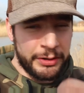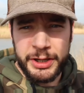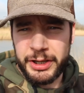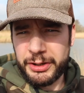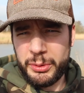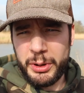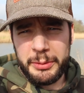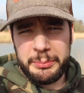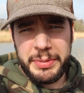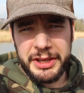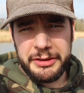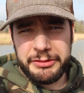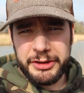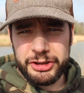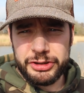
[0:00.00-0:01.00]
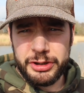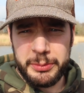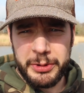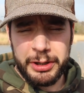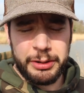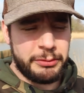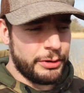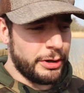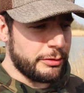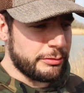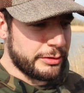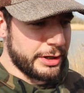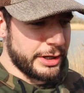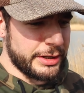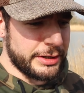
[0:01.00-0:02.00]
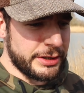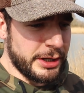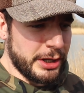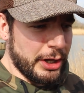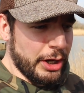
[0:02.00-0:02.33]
on it, quite a big fish coming out over it, and